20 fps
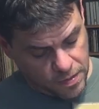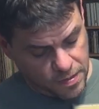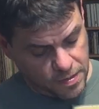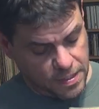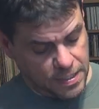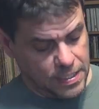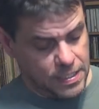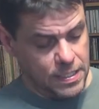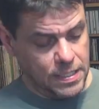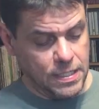it
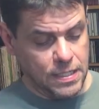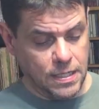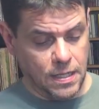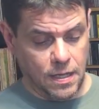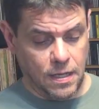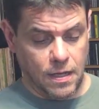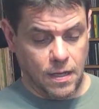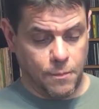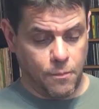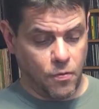was
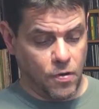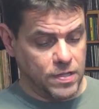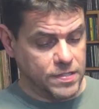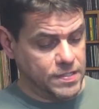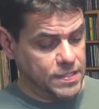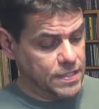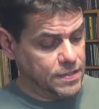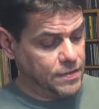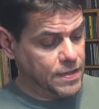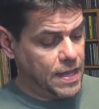the uh,
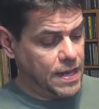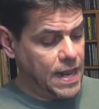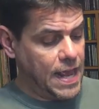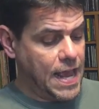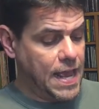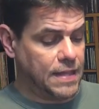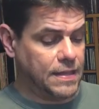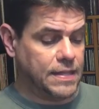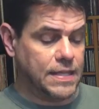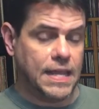pressing
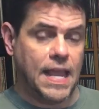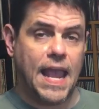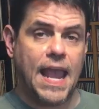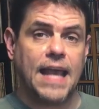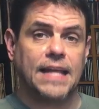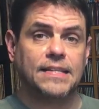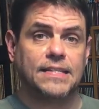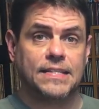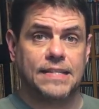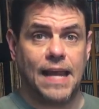that had
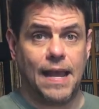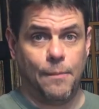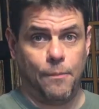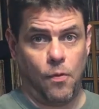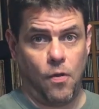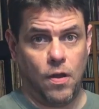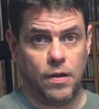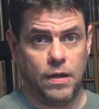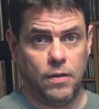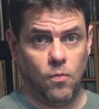the hand
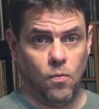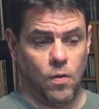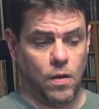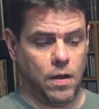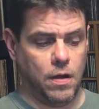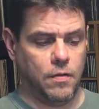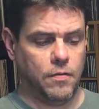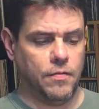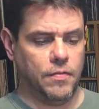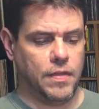stamp on it,
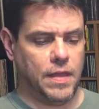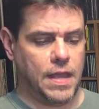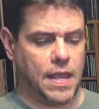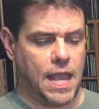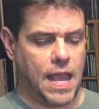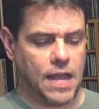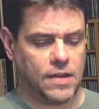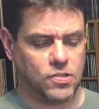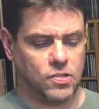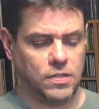where
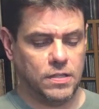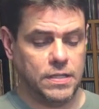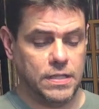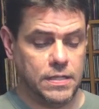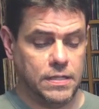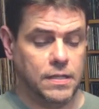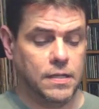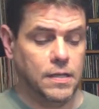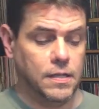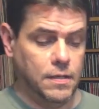they
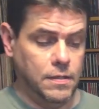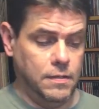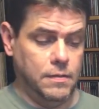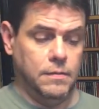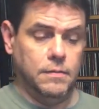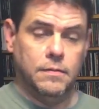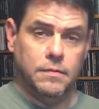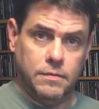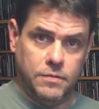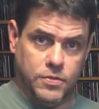actually
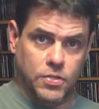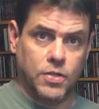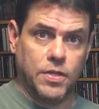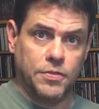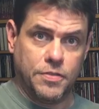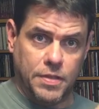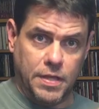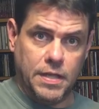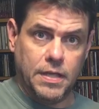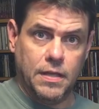
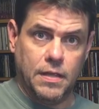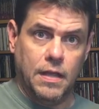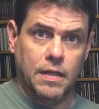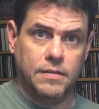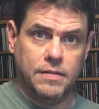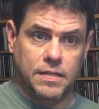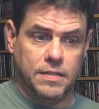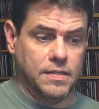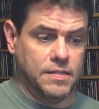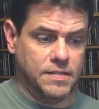took a
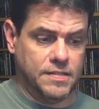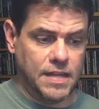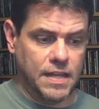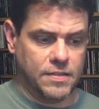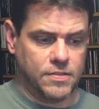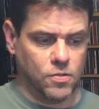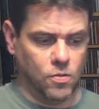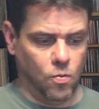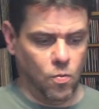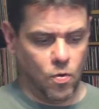thing and did
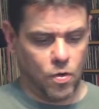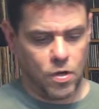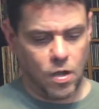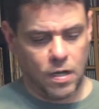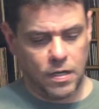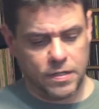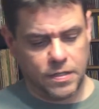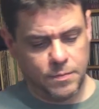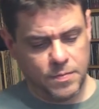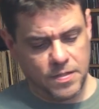the stencil
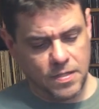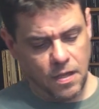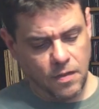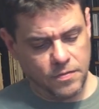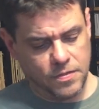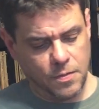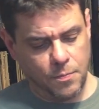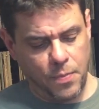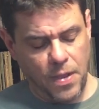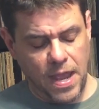work on it
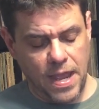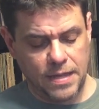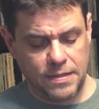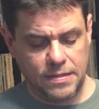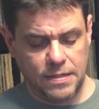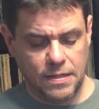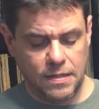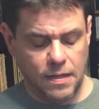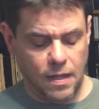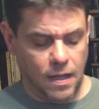themselves. The
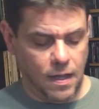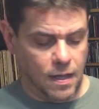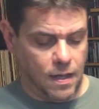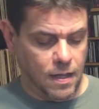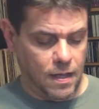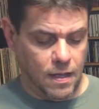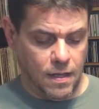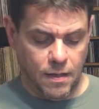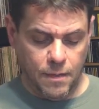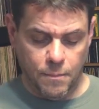band did,
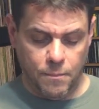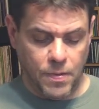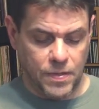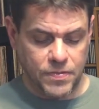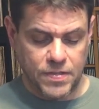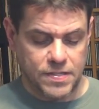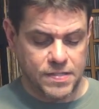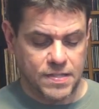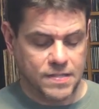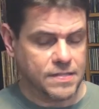
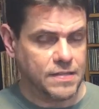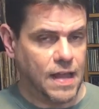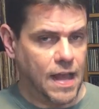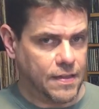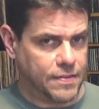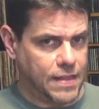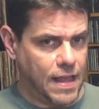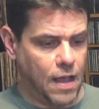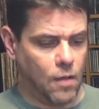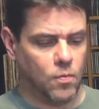uh, but this
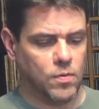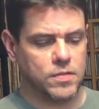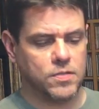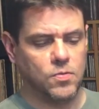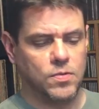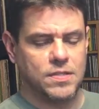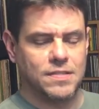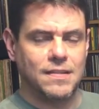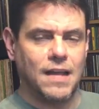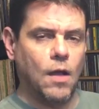is not
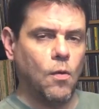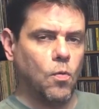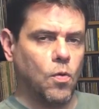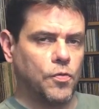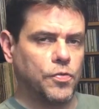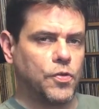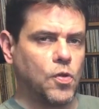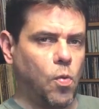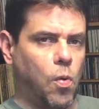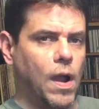that one, so it's
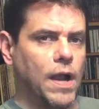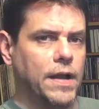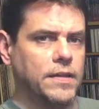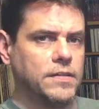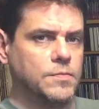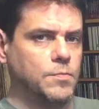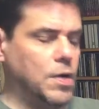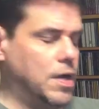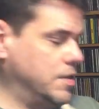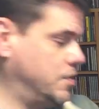not worth
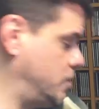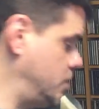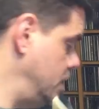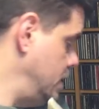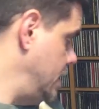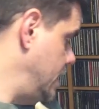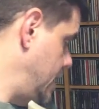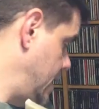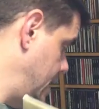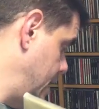quite as
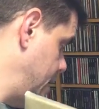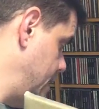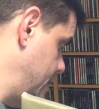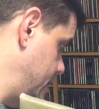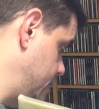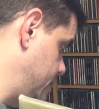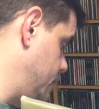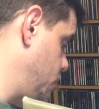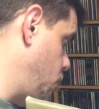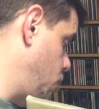much.
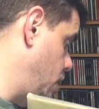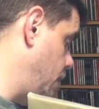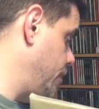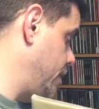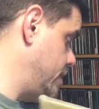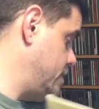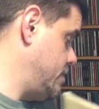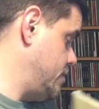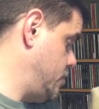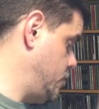It is the
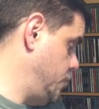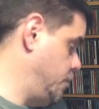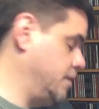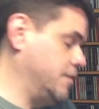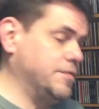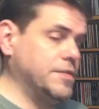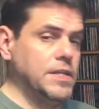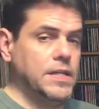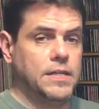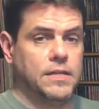one that's
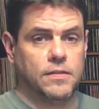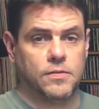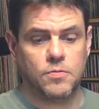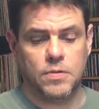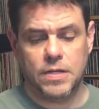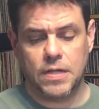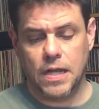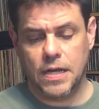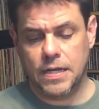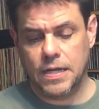
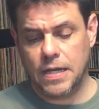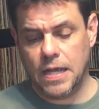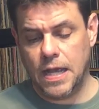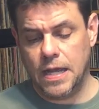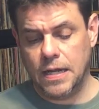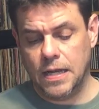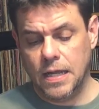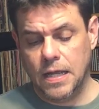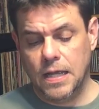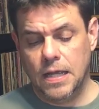215 and
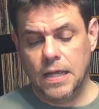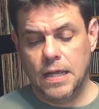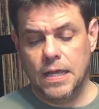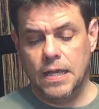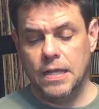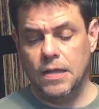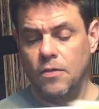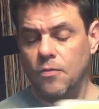398.